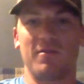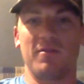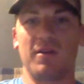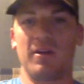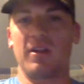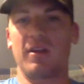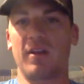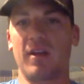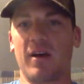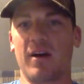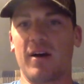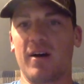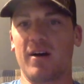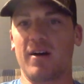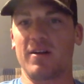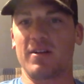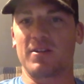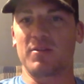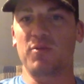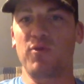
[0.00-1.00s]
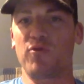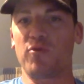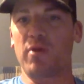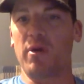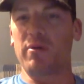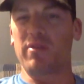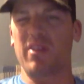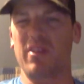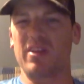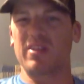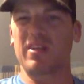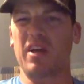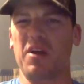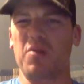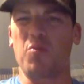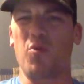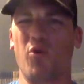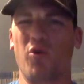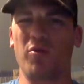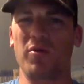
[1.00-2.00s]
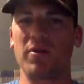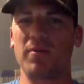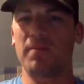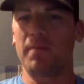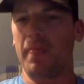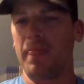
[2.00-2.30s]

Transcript: And some of you might be thinking that's kind of morbid.